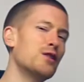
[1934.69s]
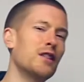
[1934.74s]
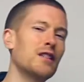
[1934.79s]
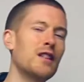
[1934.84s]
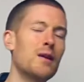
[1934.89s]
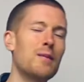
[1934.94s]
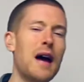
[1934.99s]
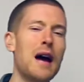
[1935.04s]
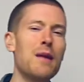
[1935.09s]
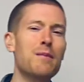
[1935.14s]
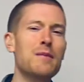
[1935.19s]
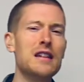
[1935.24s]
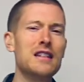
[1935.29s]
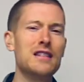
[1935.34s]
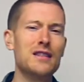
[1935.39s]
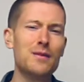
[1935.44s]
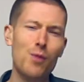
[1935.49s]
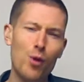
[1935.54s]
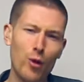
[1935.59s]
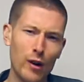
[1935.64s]
on the
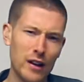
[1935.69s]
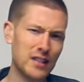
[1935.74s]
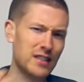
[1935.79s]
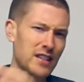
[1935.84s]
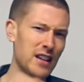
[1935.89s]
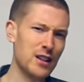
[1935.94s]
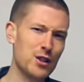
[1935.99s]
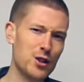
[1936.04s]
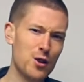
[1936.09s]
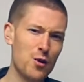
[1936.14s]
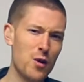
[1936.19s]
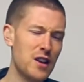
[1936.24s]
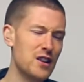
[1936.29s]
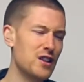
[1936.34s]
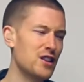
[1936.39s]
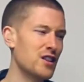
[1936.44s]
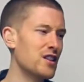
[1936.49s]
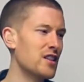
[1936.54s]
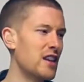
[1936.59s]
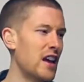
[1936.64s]
backbeats, more
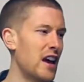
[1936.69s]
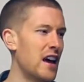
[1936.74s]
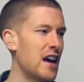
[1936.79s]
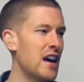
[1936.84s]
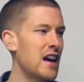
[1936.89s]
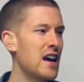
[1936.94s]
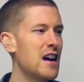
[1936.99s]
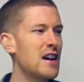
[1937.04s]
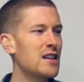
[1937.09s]
accentuation there,